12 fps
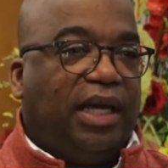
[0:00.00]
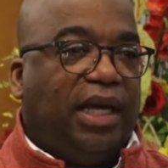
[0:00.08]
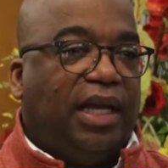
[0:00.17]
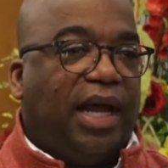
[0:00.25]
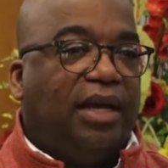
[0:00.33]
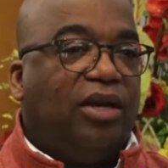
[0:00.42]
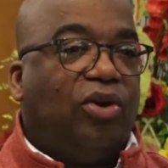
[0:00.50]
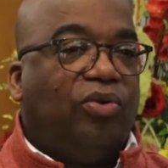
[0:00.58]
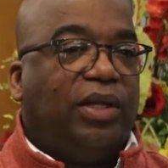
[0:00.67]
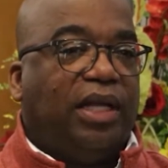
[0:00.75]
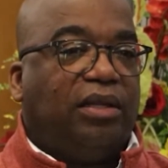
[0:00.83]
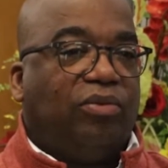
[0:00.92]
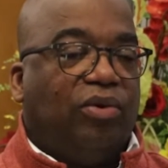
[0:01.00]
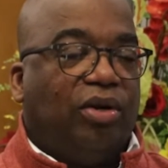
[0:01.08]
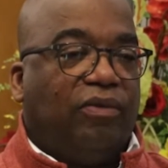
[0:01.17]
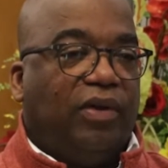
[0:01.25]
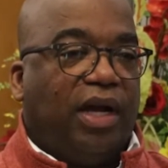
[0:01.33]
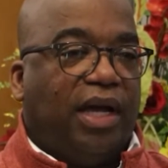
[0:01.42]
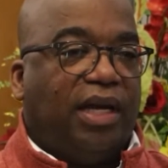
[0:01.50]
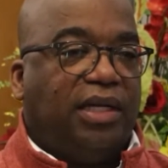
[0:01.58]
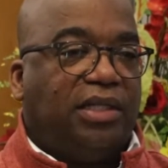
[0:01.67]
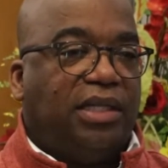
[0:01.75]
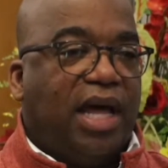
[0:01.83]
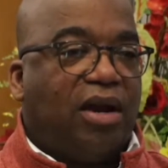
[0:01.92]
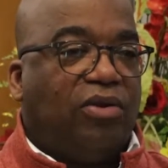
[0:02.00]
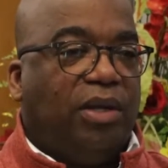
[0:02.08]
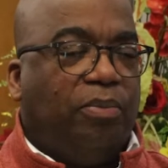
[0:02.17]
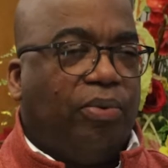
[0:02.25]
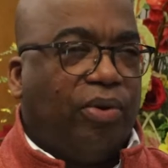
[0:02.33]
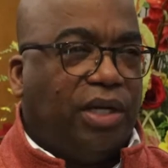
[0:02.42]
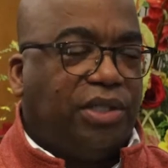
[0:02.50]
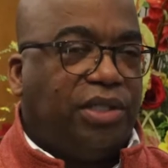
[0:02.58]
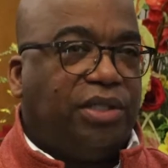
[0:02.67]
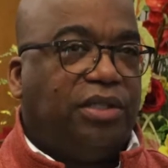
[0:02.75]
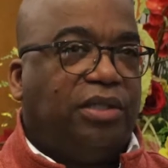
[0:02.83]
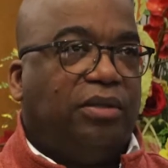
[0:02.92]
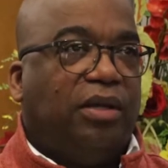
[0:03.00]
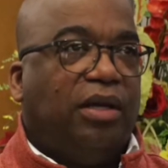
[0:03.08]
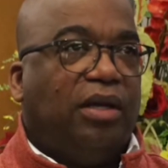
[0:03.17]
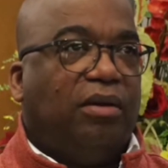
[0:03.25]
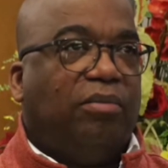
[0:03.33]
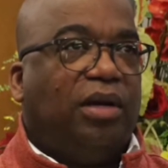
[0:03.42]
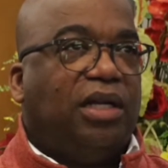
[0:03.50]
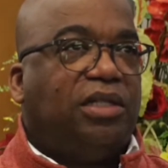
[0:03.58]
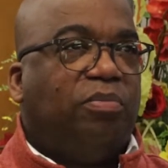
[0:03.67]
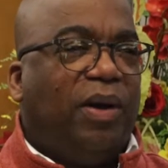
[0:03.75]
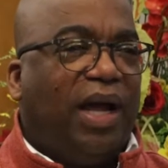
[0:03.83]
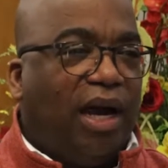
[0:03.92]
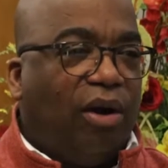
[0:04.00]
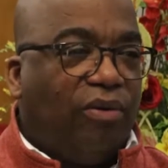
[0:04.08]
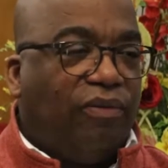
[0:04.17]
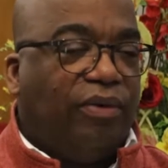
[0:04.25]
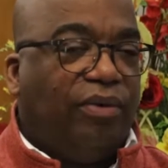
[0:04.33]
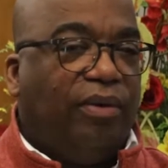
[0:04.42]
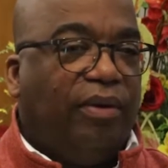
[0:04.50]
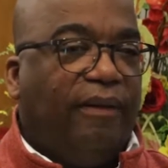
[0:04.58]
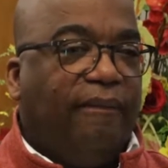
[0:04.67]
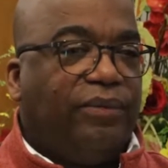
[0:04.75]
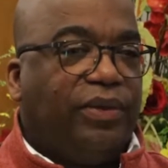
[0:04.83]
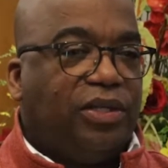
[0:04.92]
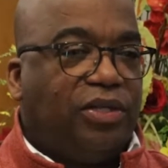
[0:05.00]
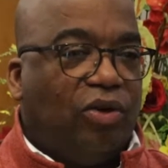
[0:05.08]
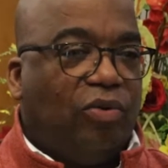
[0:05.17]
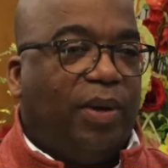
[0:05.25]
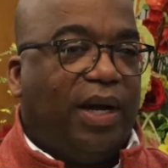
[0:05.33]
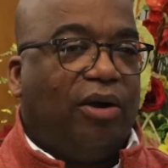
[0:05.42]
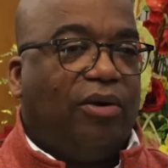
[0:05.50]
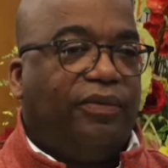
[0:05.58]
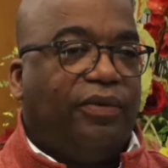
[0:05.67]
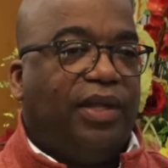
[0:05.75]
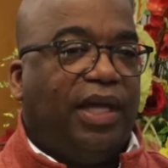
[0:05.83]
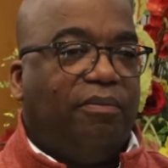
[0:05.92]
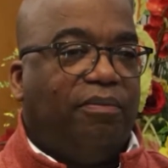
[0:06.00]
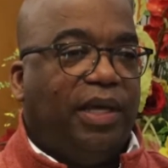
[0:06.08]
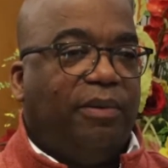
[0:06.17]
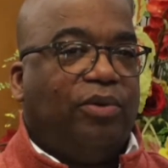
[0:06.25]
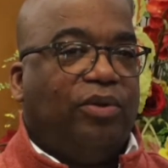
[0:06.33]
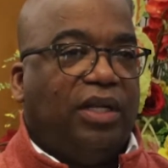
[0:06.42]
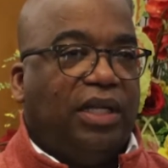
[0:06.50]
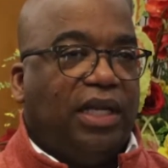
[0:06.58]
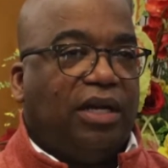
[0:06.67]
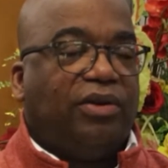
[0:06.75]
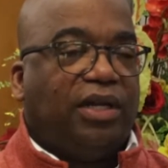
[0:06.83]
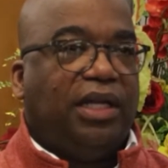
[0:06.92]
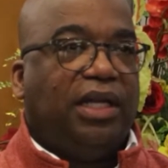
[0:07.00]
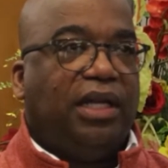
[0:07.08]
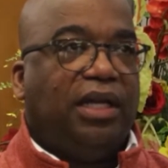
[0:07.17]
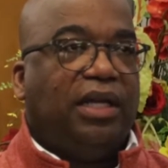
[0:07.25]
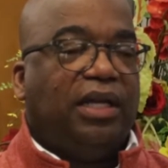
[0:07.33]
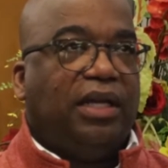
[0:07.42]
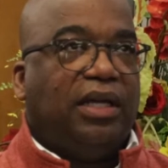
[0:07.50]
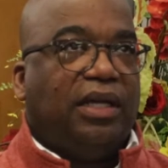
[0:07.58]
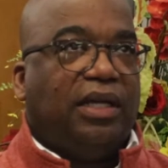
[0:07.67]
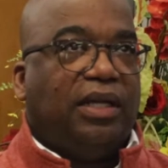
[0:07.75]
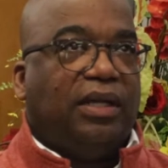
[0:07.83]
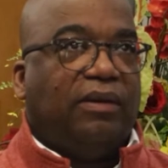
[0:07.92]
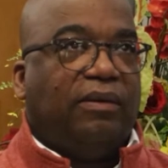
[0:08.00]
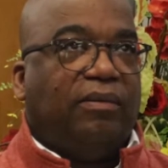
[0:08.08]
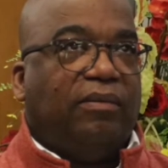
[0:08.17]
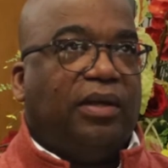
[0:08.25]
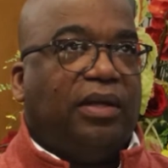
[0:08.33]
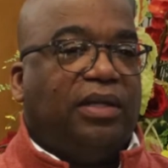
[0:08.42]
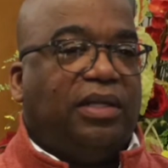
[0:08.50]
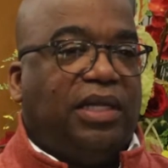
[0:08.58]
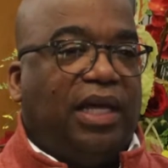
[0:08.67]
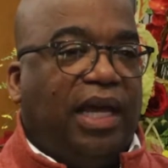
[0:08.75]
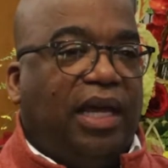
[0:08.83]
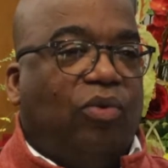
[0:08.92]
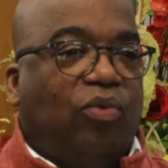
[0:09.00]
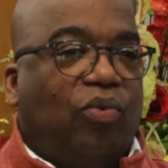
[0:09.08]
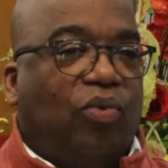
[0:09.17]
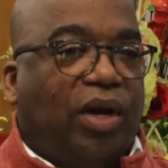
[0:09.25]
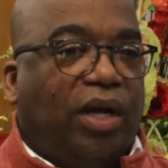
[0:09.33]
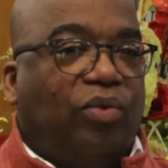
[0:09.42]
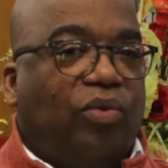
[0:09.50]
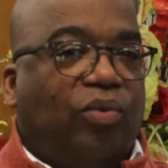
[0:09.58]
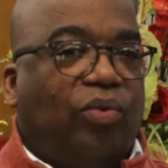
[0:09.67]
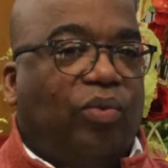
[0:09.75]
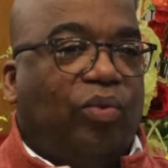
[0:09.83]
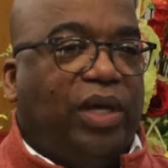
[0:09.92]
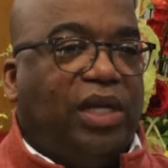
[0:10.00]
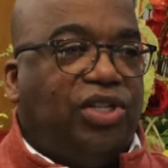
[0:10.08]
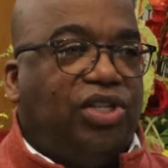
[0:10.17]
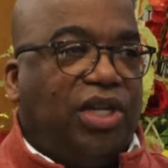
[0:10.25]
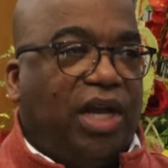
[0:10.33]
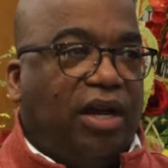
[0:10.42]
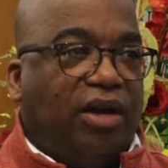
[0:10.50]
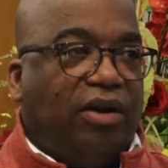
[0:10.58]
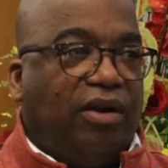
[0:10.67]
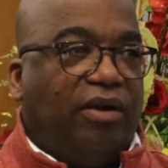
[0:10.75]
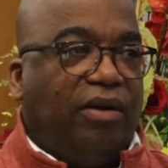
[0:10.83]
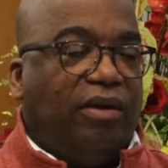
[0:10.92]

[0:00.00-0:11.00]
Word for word: And I know that the Word of God is not only precious, but it's powerful, so powerful that people literally take what we share